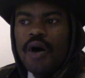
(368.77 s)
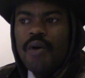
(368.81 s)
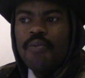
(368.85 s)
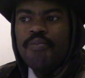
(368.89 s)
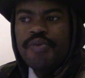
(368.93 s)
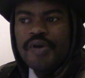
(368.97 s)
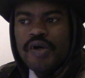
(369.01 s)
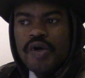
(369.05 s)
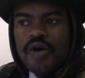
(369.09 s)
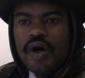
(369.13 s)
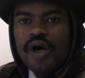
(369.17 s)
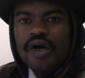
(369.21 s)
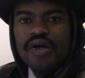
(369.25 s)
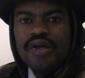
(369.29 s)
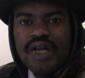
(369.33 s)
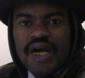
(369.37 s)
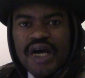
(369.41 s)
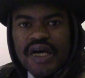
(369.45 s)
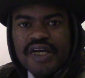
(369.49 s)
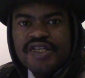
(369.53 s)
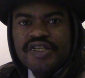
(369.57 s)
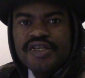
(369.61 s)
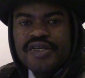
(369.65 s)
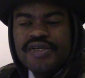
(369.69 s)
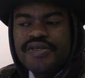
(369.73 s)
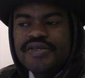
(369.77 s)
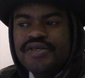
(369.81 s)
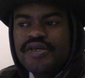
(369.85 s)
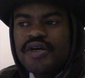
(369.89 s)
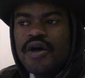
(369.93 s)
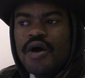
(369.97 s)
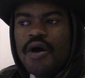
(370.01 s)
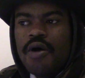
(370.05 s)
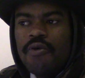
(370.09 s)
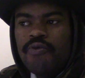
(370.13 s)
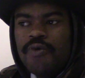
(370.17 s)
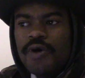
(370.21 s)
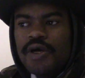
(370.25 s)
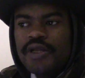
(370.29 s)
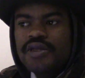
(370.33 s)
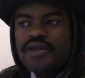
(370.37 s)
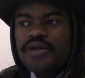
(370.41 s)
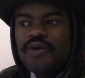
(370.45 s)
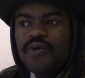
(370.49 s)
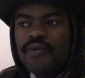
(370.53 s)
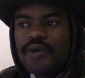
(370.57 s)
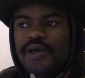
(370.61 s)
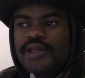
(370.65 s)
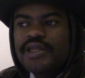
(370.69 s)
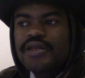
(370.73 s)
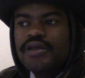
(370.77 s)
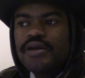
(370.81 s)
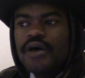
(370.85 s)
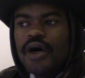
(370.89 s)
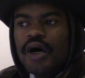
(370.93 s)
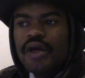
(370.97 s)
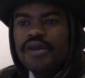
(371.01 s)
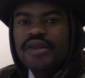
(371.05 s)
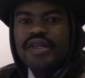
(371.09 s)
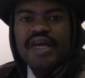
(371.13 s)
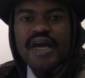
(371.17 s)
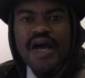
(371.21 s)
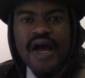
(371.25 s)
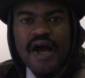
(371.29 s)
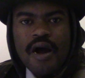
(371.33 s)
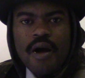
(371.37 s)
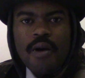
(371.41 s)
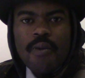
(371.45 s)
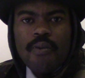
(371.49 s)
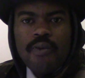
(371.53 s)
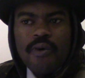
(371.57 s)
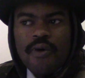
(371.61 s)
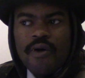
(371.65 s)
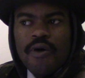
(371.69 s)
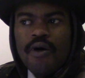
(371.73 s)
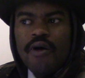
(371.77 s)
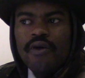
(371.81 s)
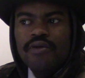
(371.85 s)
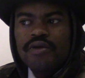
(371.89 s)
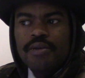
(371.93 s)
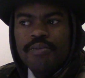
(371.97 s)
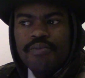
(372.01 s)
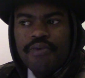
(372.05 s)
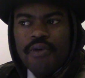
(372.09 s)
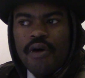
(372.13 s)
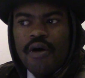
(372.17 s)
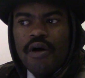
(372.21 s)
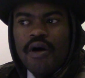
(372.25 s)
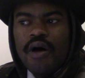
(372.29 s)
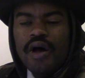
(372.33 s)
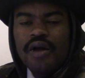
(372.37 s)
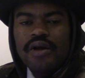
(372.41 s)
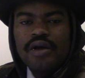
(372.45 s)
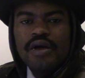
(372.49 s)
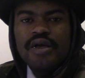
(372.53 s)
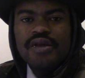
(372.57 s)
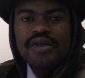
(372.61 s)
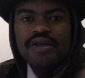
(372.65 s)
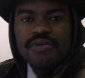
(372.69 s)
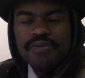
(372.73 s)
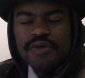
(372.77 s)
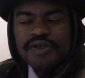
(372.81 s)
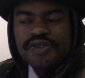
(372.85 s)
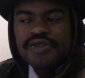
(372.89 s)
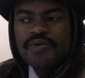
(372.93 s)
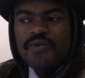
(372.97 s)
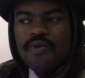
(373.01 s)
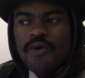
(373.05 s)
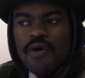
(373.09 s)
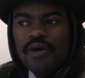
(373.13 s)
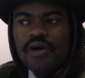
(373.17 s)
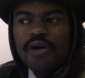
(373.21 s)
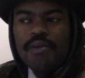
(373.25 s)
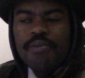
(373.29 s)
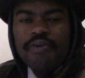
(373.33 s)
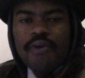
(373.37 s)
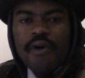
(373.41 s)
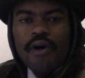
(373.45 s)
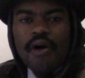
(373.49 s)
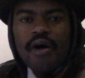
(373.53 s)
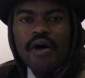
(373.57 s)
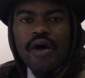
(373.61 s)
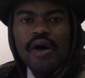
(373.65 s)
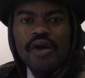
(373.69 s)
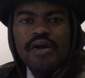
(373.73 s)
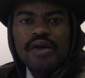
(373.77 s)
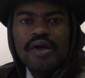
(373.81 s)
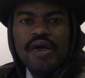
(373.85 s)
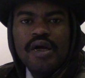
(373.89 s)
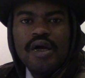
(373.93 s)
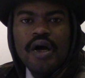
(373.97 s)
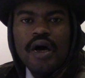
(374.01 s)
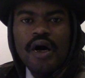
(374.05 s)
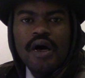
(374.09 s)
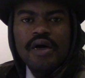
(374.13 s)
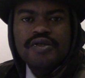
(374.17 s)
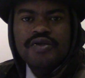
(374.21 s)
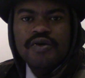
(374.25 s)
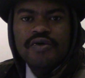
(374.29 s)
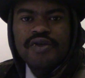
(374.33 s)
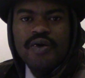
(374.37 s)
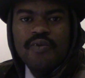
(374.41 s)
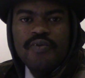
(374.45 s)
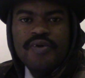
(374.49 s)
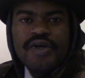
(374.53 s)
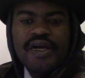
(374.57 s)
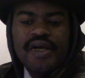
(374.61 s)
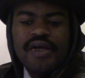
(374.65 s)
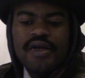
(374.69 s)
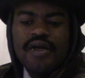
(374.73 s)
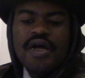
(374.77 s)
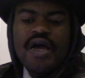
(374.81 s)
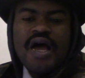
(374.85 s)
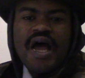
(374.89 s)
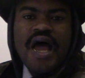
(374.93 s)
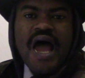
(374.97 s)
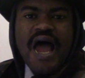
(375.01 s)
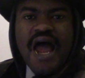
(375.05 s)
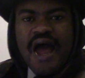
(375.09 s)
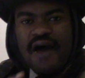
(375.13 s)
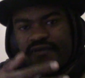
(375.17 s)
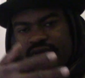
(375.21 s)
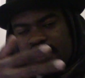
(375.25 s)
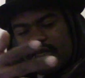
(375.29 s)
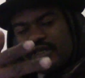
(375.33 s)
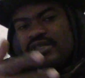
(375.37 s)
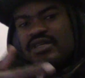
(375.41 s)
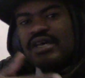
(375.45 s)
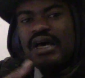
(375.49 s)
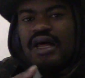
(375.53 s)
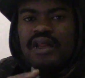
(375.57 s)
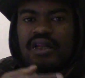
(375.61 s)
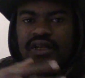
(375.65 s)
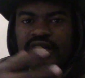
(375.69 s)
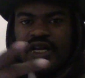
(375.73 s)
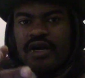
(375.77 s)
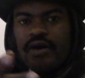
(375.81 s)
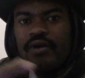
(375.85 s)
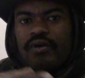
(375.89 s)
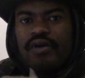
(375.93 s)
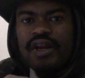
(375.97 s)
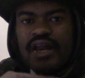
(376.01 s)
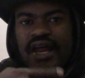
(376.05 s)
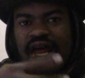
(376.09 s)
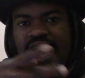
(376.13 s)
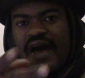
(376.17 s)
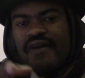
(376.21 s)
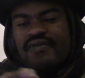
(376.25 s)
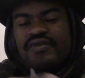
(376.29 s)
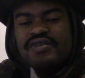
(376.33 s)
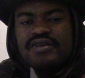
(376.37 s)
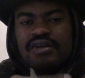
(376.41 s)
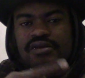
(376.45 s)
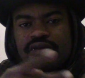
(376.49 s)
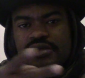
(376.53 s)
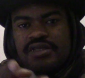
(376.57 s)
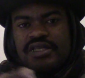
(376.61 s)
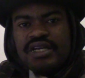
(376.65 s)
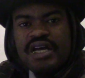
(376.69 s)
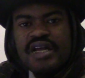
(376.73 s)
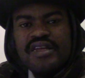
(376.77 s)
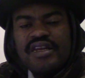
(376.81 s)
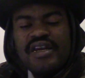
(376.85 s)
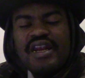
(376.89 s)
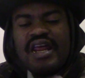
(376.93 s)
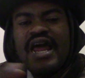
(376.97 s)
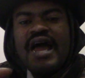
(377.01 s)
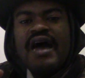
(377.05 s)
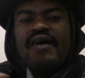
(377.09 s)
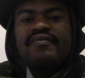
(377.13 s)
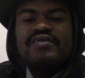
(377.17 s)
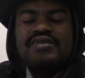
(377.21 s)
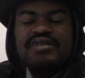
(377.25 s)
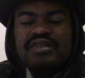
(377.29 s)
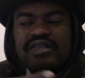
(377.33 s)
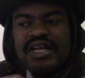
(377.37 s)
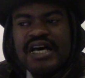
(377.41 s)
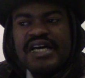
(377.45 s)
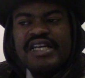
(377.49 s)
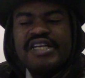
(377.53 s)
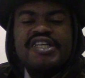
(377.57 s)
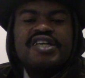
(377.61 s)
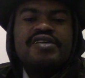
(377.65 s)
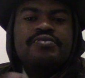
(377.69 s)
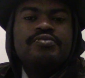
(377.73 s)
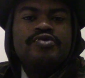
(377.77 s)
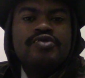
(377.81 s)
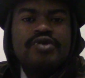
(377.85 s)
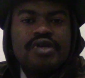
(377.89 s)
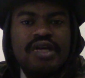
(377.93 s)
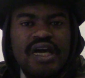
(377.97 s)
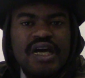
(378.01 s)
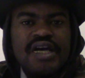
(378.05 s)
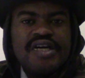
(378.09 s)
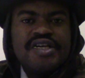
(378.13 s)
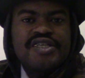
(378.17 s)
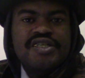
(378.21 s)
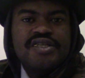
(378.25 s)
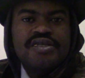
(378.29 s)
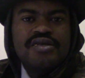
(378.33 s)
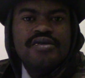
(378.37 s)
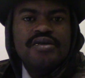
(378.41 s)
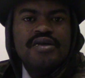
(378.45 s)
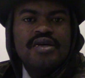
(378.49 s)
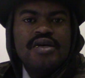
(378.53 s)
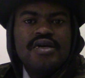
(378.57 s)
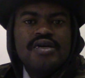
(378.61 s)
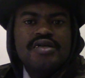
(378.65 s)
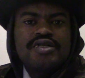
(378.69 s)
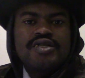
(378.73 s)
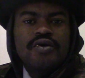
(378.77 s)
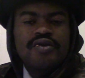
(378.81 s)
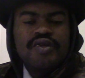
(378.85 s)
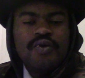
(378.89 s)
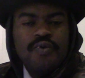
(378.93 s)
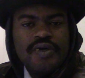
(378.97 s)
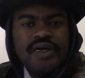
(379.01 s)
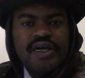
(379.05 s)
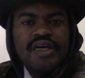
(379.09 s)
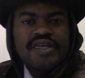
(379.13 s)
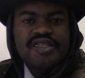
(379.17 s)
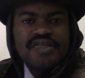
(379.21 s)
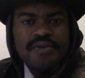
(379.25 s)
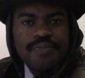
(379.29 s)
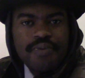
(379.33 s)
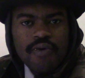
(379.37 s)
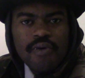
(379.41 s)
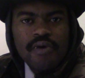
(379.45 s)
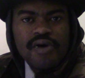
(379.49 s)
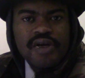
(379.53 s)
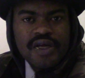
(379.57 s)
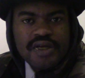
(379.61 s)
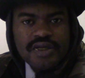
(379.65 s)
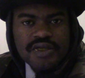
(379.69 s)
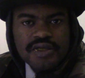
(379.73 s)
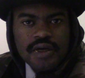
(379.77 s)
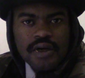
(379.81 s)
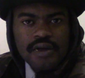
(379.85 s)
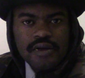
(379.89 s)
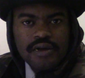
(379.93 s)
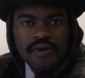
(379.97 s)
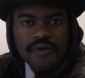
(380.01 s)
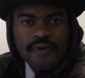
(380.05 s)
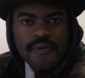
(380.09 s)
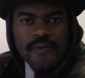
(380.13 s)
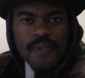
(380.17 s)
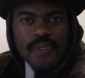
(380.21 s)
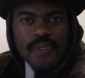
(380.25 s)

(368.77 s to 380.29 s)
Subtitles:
build connections with the Arab world abroad, the Muslim world abroad, so that we could have this solidarity and have this understanding and have this line of communication so that we can support each other.